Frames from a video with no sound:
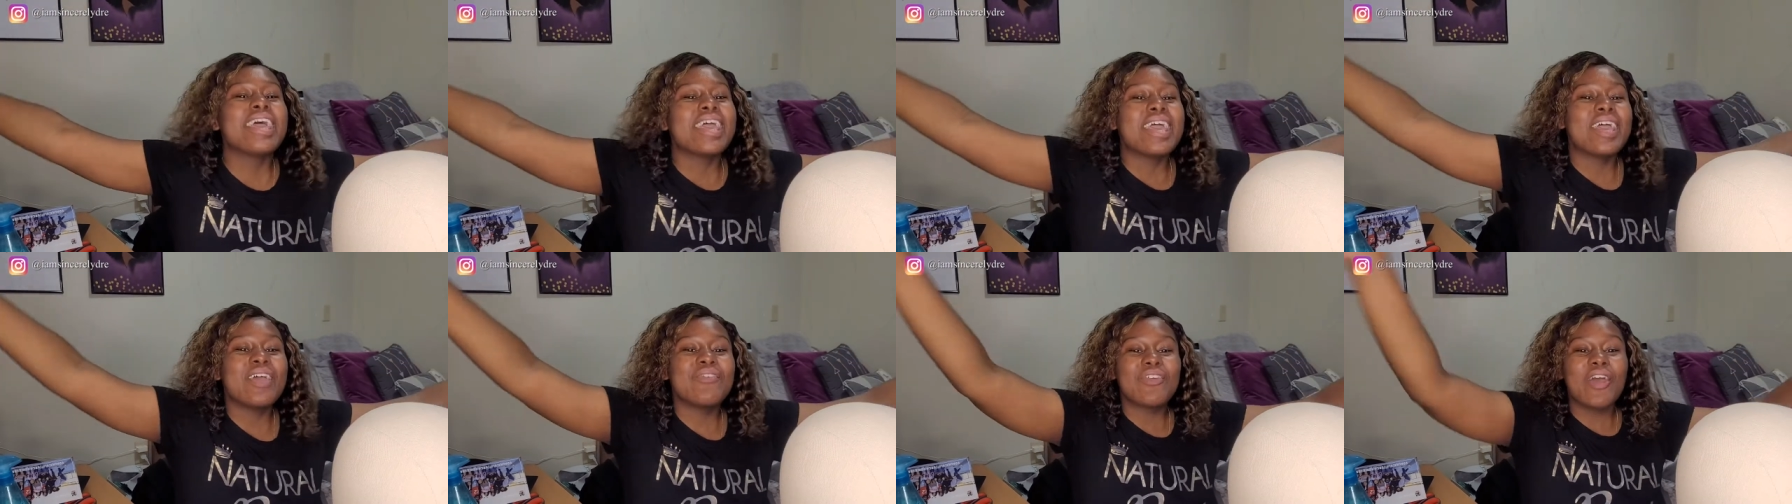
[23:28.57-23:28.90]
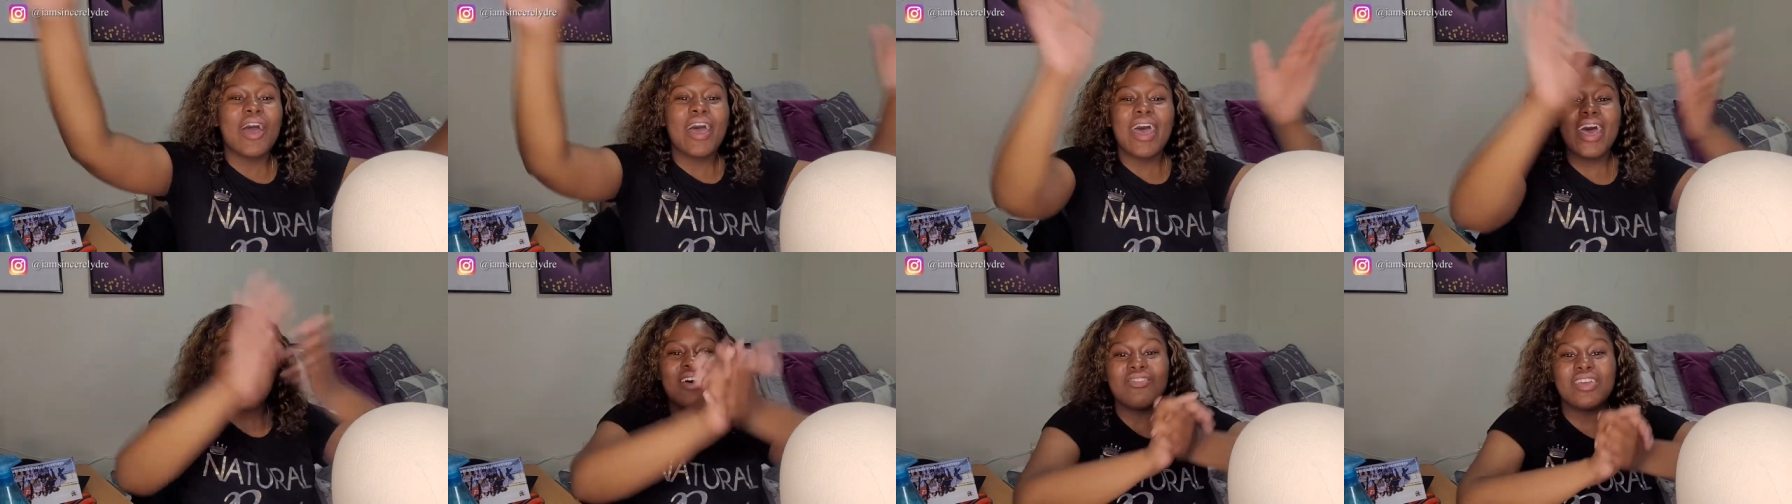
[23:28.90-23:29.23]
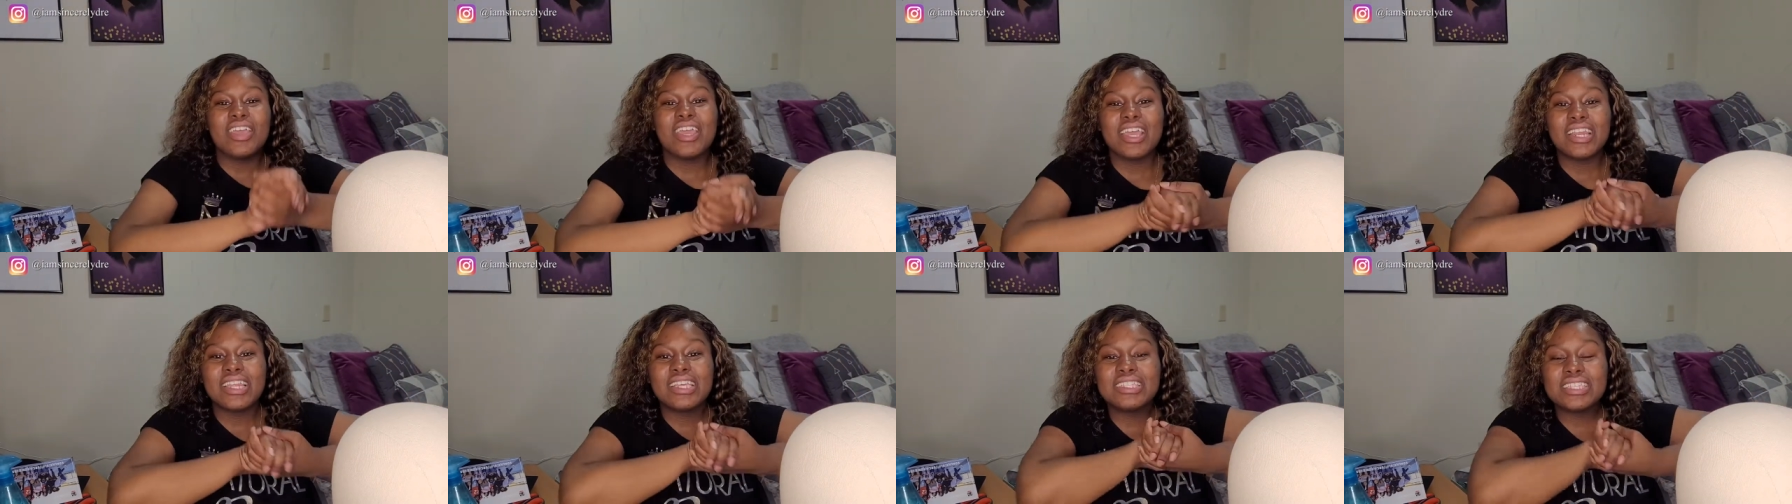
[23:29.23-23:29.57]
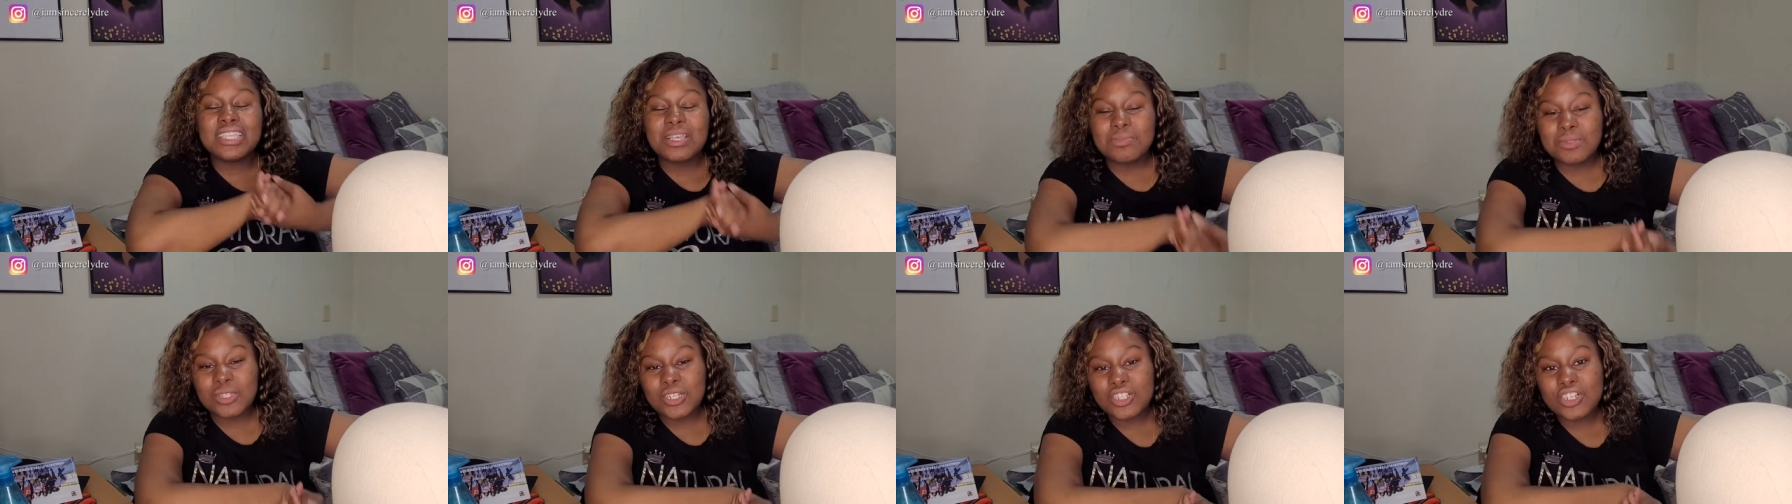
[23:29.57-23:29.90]
if y'all have any
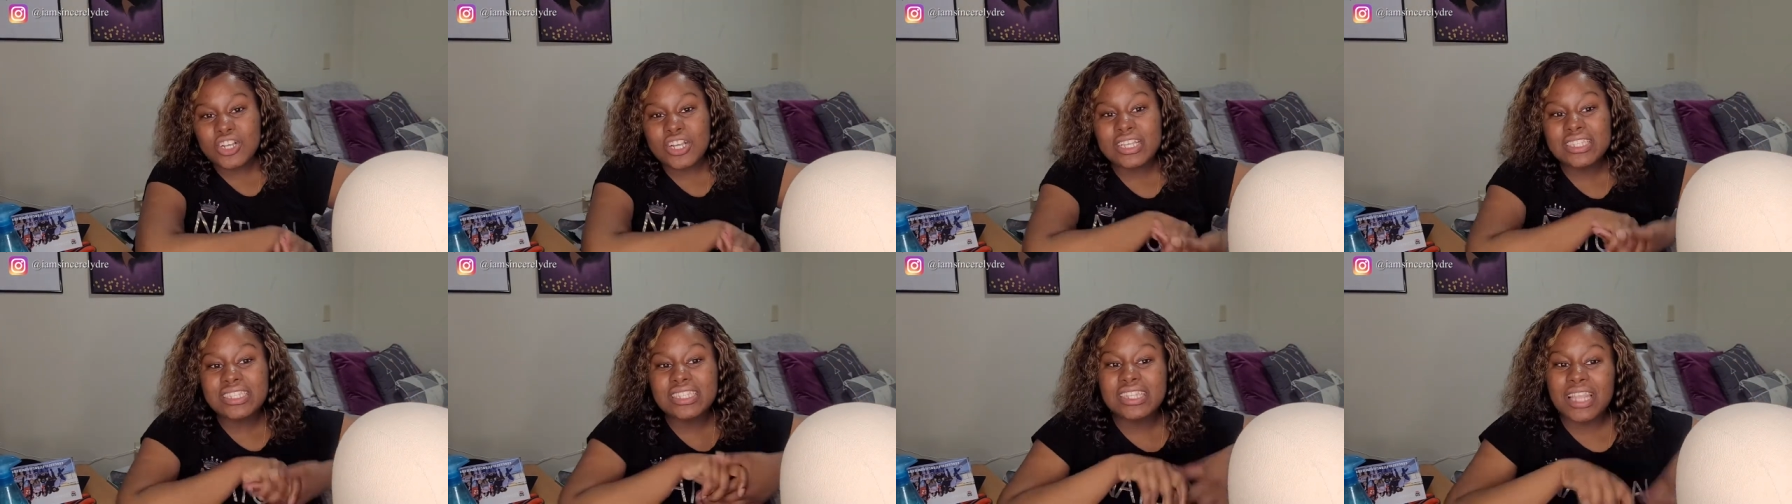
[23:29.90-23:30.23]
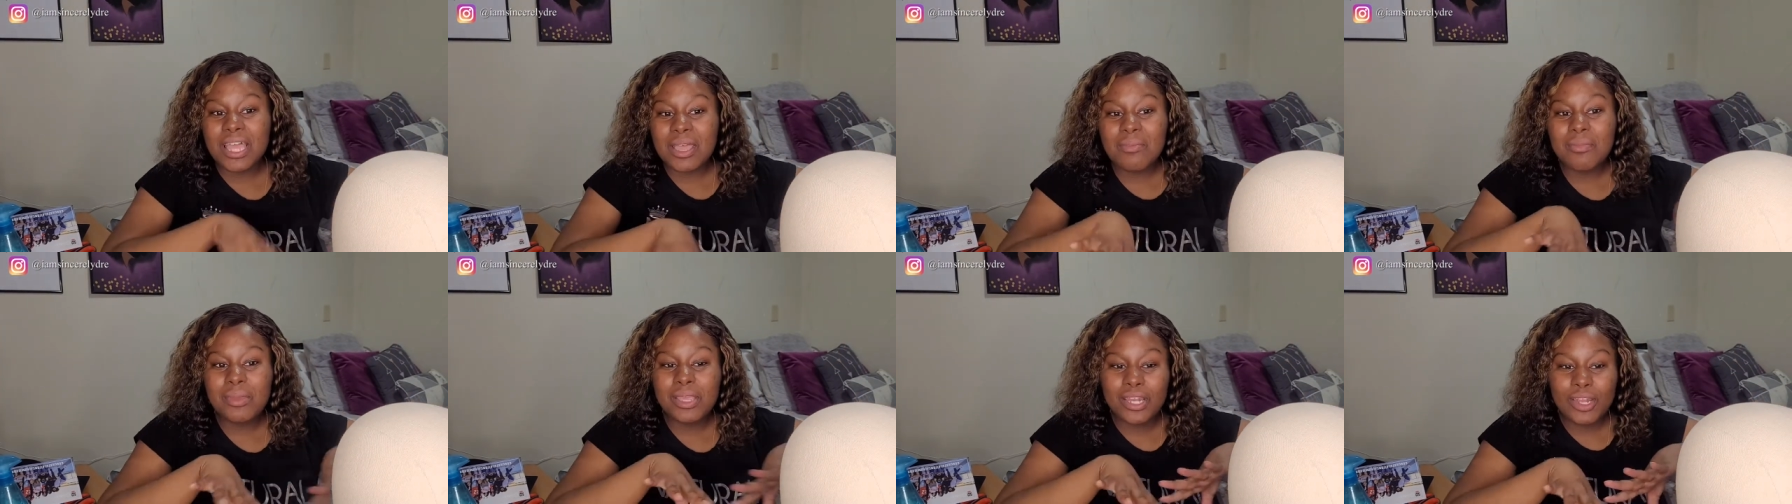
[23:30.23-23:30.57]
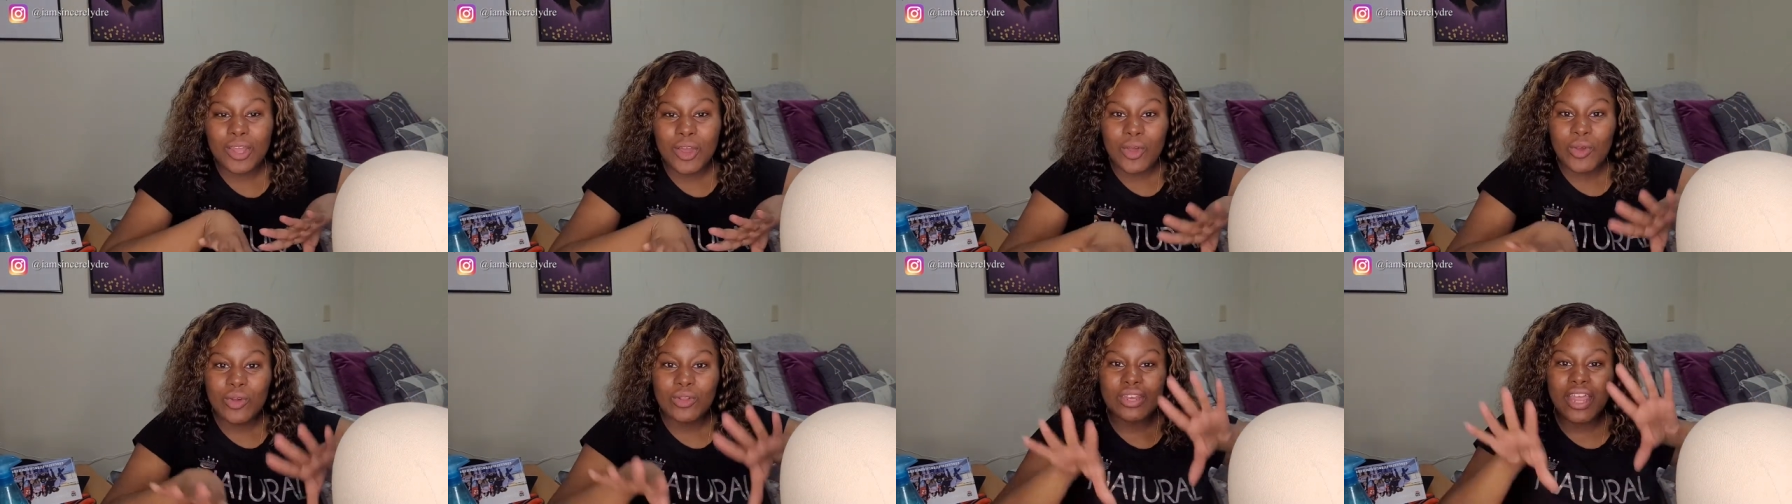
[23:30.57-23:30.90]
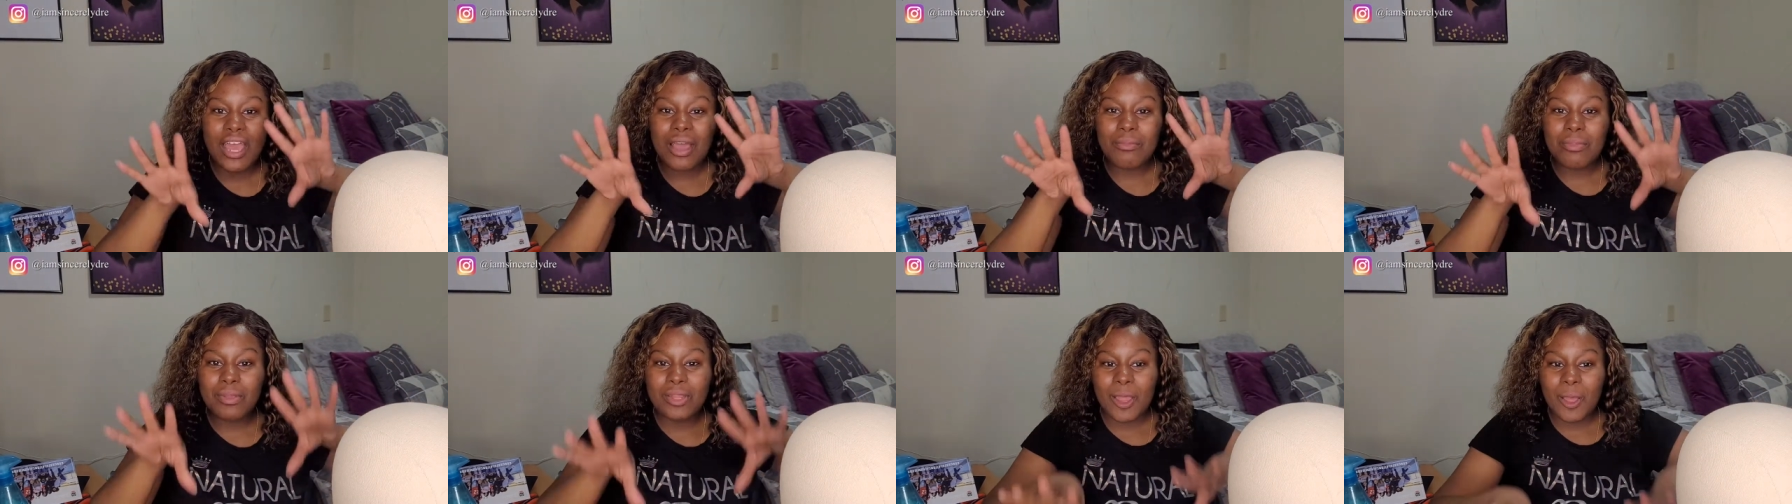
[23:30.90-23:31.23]
tips or tricks, let me know
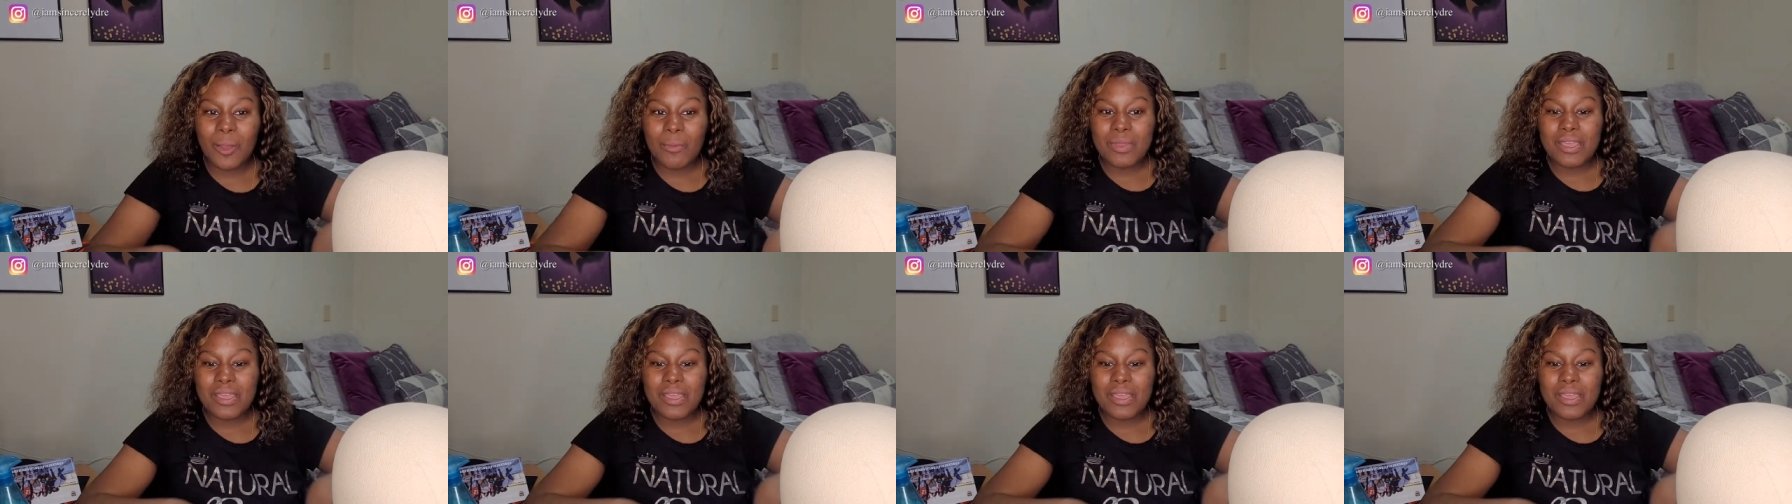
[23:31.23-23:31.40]
down below,